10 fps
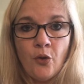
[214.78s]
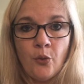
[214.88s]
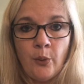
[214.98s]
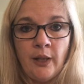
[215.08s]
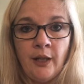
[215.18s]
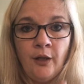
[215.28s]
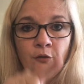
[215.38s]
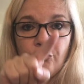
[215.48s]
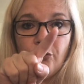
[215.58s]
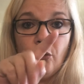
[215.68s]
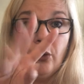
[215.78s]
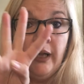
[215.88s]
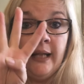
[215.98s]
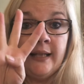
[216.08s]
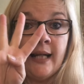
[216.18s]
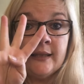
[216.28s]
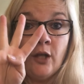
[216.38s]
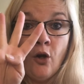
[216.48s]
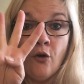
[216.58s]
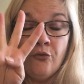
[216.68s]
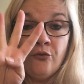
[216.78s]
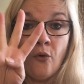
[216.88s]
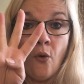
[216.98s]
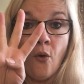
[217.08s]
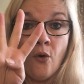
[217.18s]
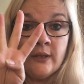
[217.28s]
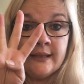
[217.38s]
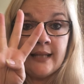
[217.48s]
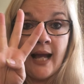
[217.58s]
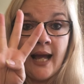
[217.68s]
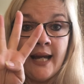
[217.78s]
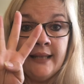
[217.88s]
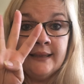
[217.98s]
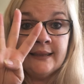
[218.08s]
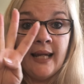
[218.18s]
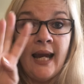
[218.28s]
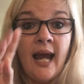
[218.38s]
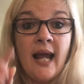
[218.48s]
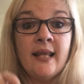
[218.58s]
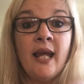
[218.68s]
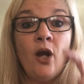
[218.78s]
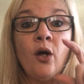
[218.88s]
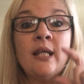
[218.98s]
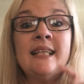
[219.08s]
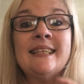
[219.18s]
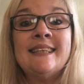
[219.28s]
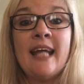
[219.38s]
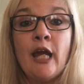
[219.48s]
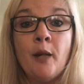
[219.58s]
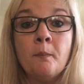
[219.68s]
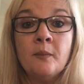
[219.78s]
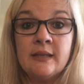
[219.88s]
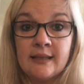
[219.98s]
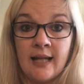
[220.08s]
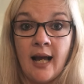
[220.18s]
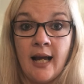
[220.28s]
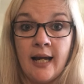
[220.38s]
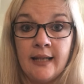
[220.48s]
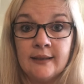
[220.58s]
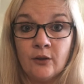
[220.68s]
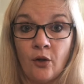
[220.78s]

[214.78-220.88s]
3, 4. It has 4 sides and they are the same size.